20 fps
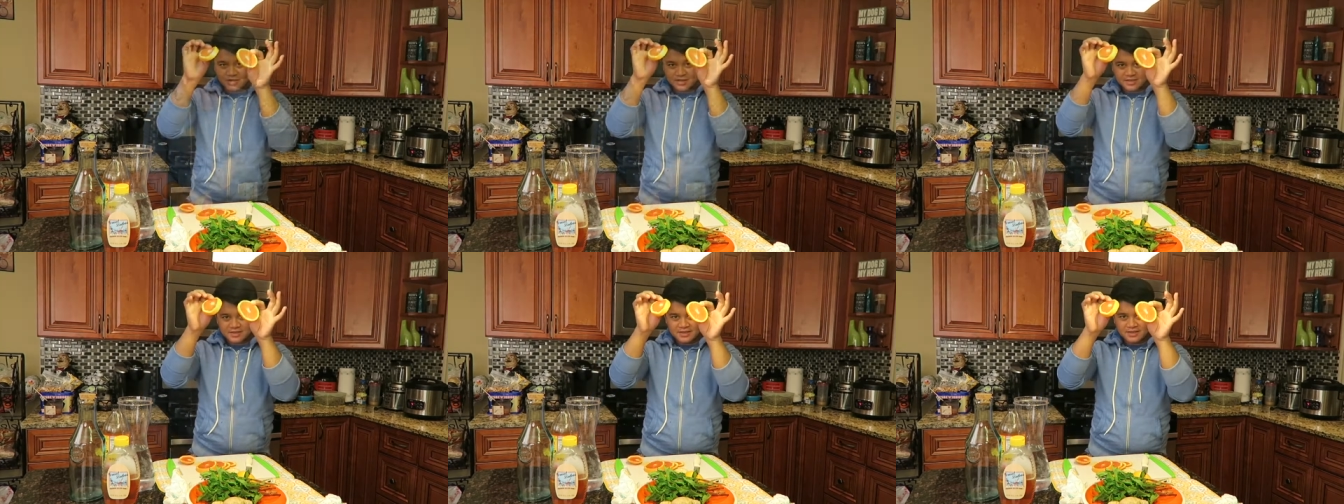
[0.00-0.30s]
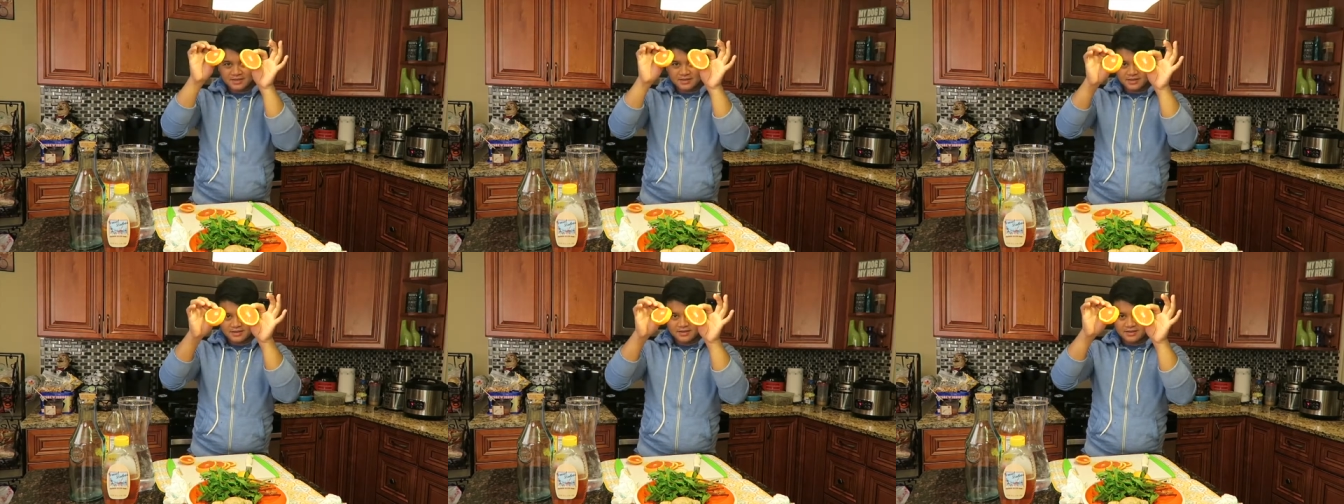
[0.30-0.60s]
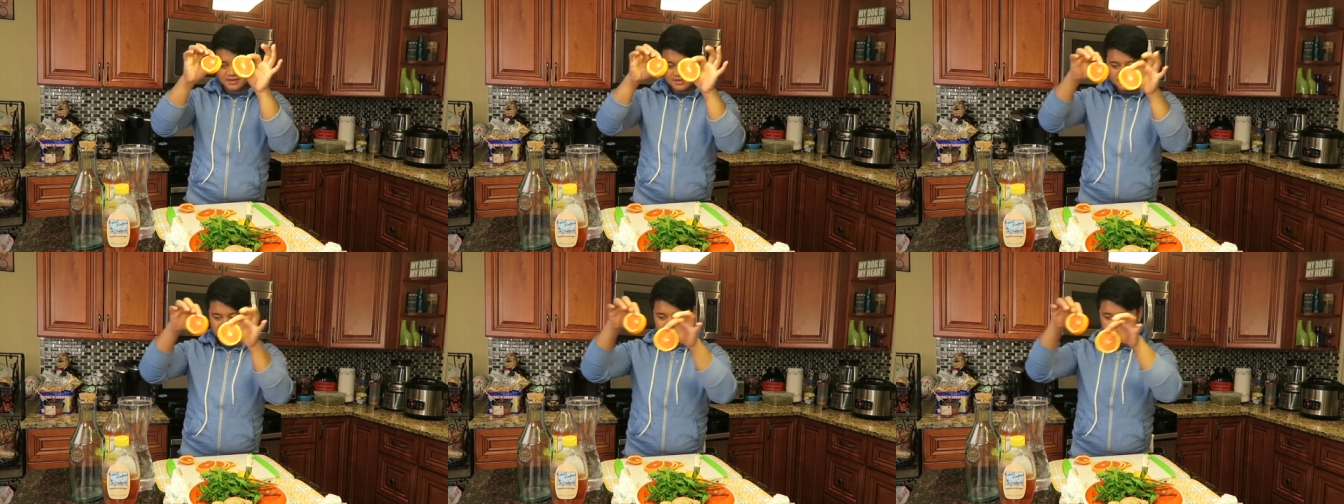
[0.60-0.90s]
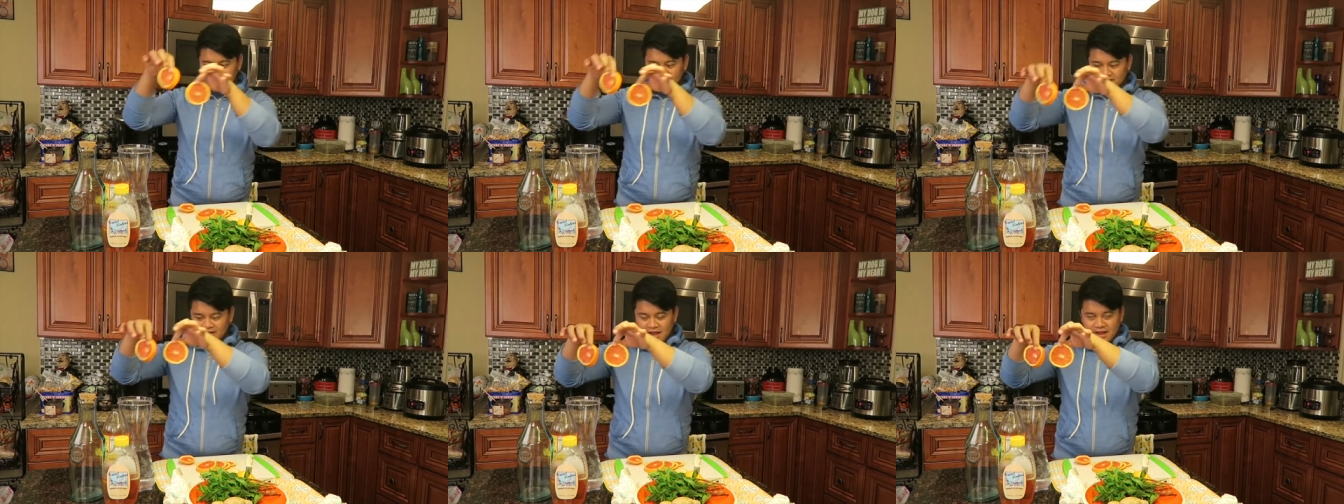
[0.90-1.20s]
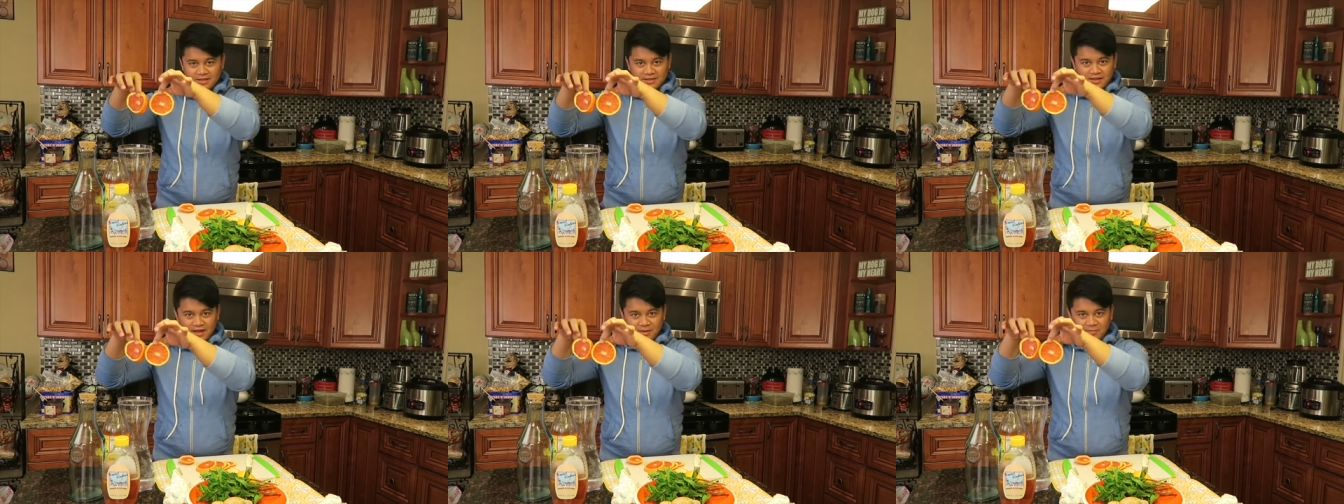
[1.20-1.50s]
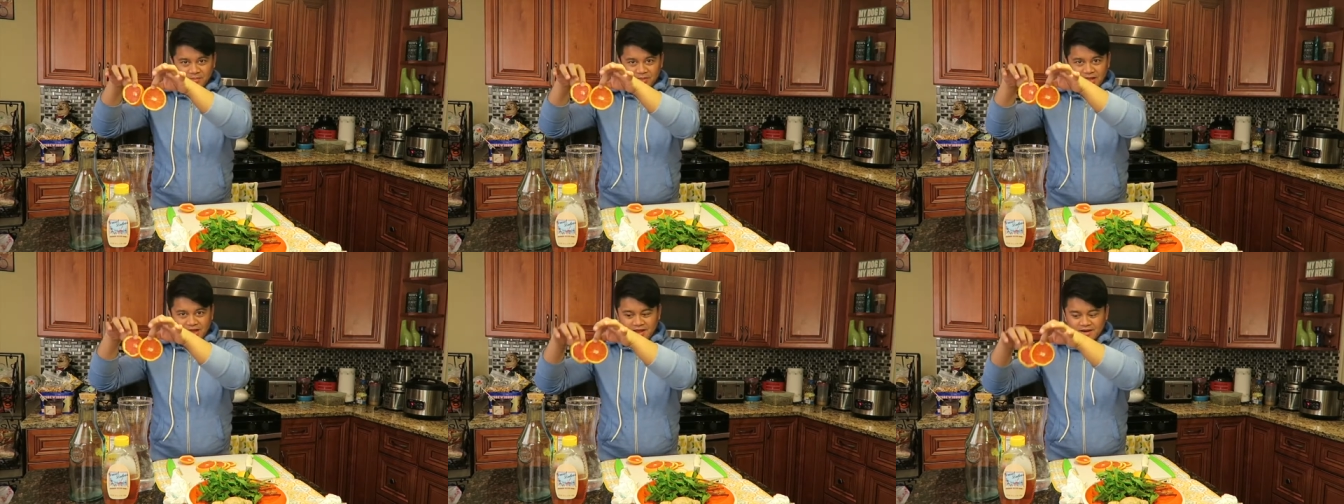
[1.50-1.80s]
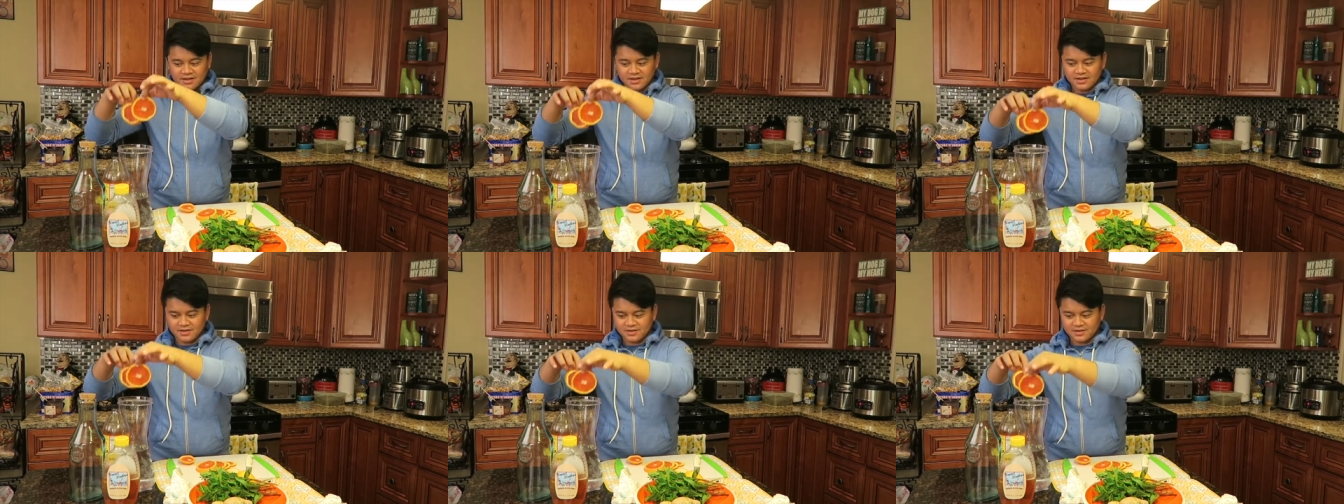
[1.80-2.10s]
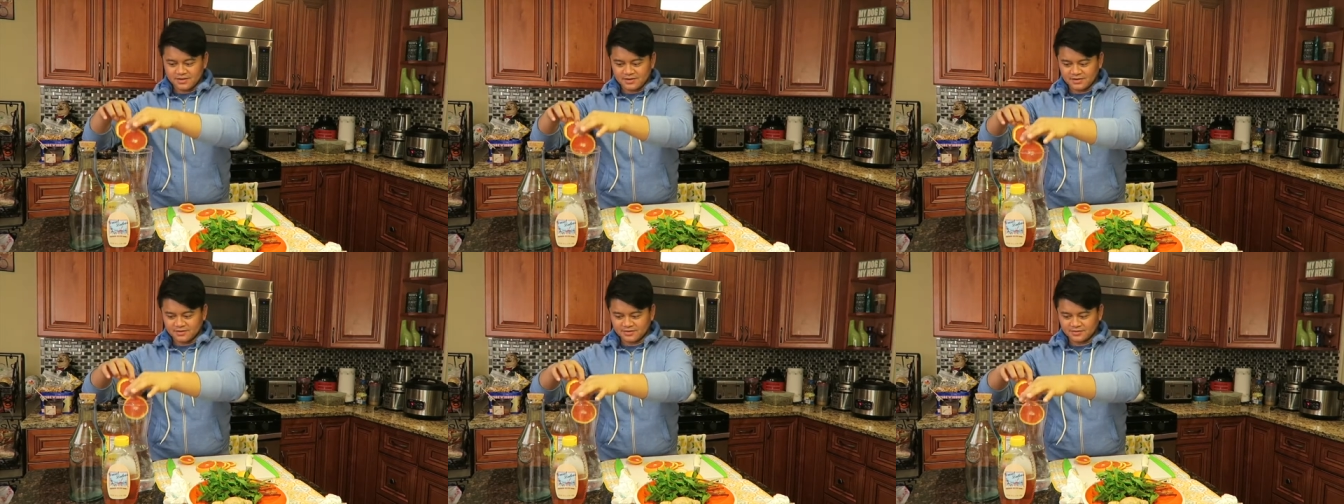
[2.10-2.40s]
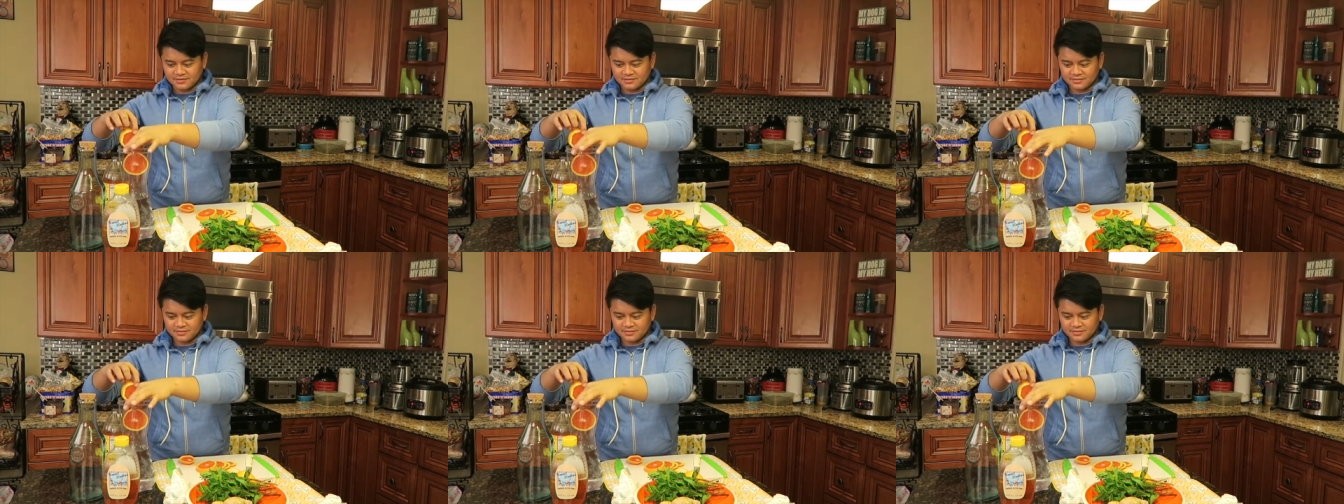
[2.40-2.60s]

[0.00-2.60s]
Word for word: gonna take this and dump that here.